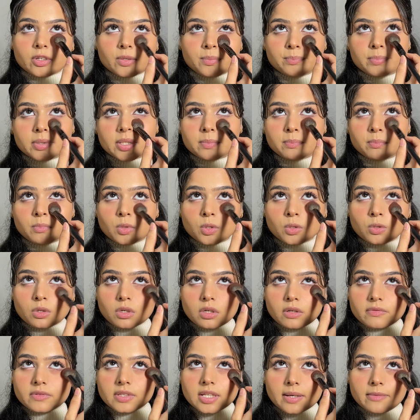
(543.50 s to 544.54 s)
a bit
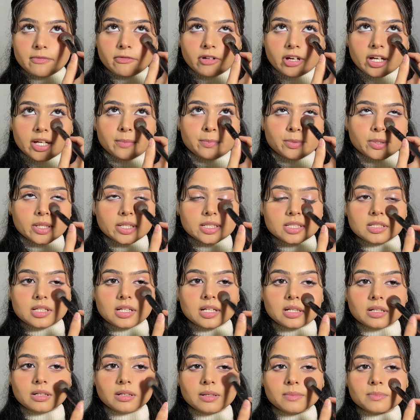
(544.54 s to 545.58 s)
more of that vibrant color,